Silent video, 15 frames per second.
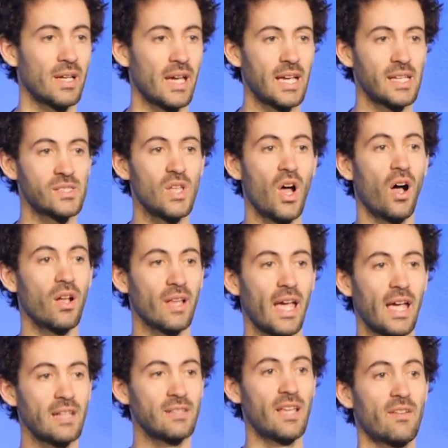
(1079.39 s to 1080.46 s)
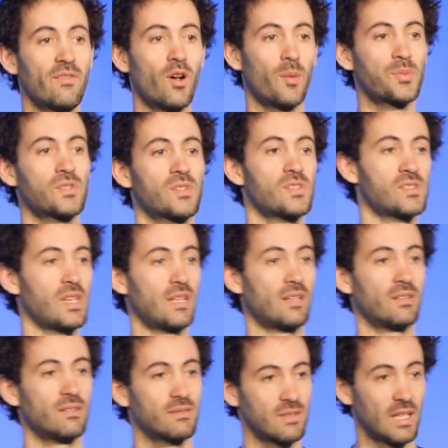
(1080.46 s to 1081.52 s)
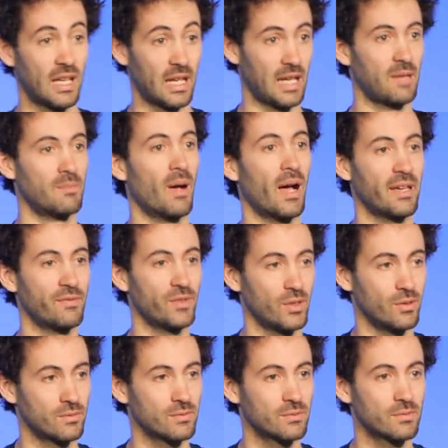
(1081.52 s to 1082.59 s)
is not a DevOps sin, in my view.